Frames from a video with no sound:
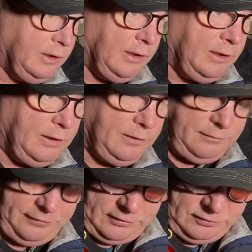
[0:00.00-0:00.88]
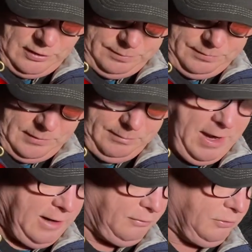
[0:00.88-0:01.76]
and fix up my
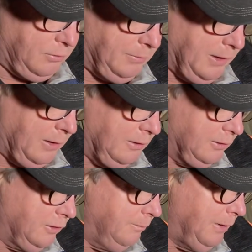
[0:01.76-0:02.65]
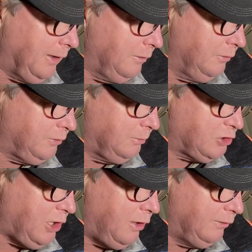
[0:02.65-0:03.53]
back room there a little better with some
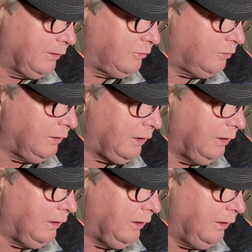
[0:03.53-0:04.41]
shelving so I can